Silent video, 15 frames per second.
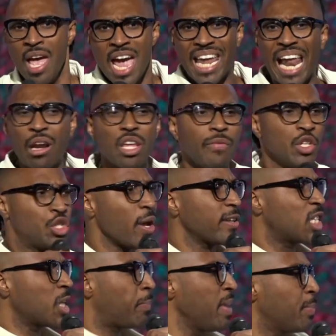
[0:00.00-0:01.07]
And I don't even
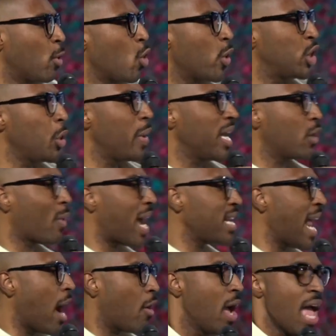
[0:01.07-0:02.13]
judge the people who are doing it right
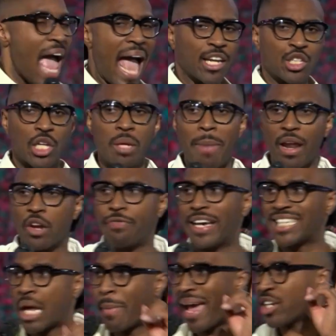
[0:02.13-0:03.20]
now. Actually, matter of
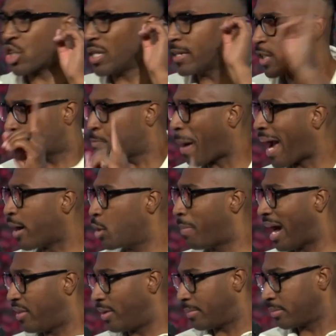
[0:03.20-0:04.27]
fact, I'm actually inspired
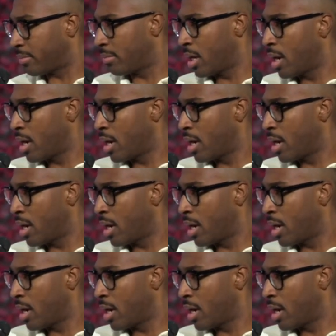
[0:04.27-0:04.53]
by them.